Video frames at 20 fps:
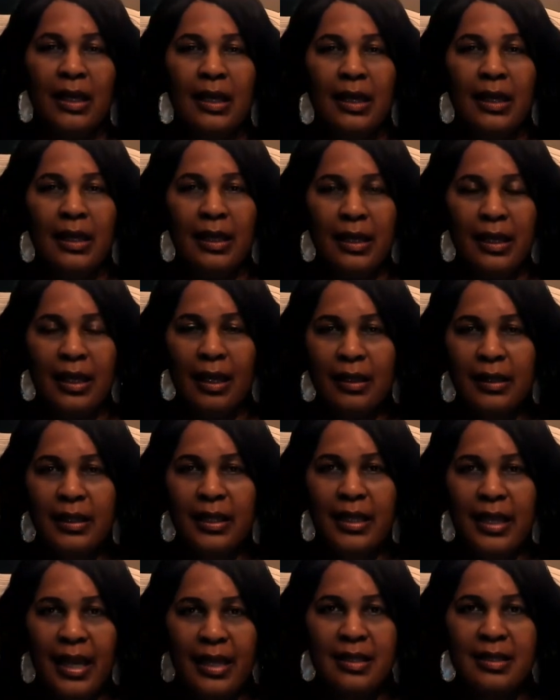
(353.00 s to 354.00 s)
Kelly
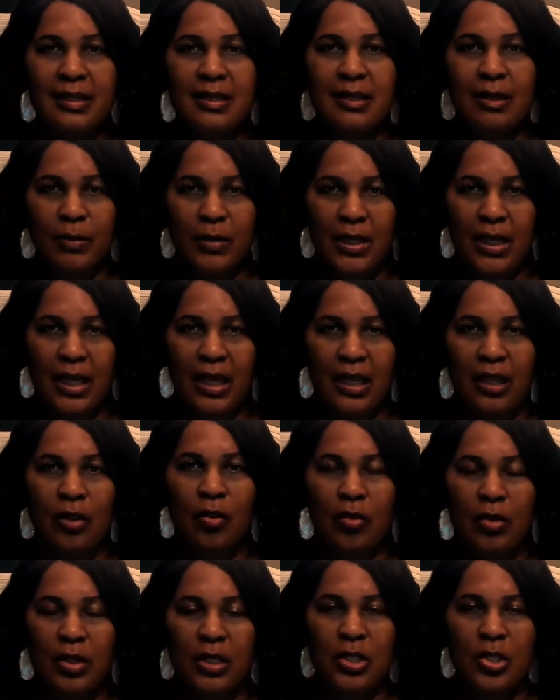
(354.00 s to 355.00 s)
has some
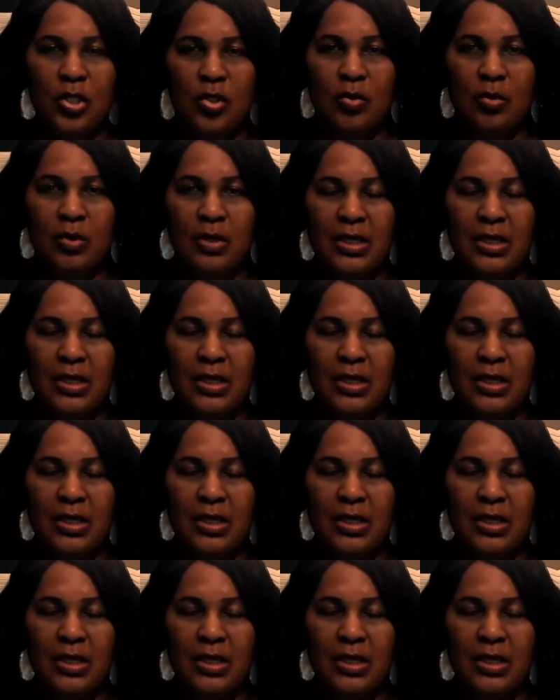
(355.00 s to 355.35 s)
anger issues,